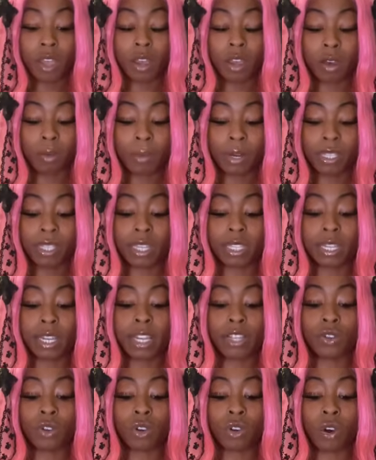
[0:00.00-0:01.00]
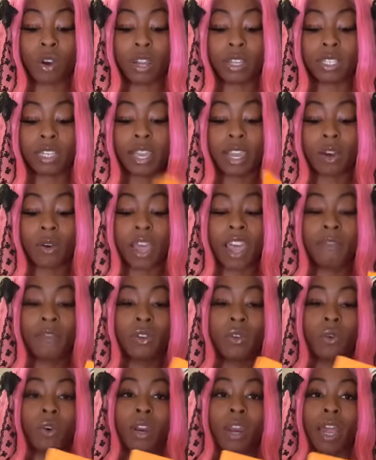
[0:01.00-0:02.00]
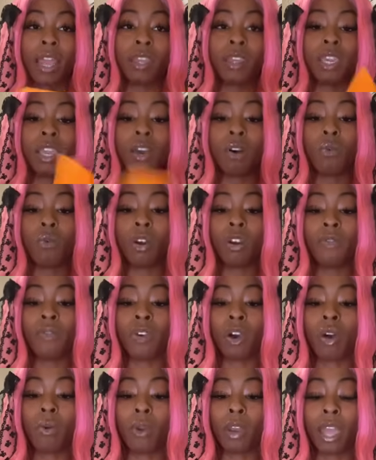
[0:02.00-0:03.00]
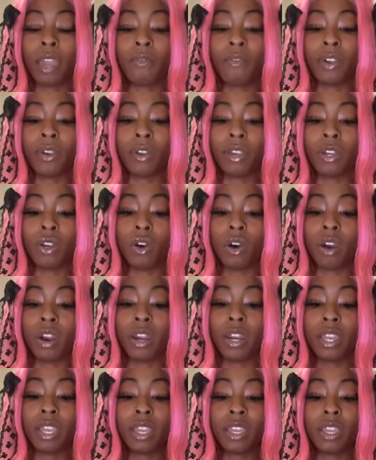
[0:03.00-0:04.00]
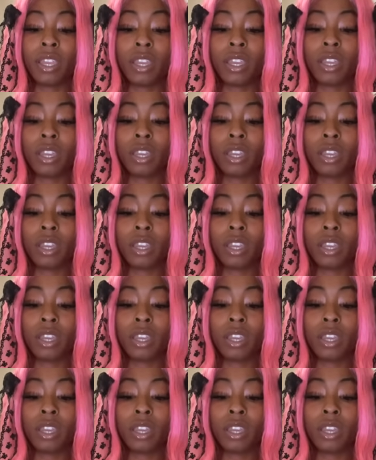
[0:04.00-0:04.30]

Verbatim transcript: Um, but it says let your guards down. Heavy on like, yeah, one of y'all were like very guarded.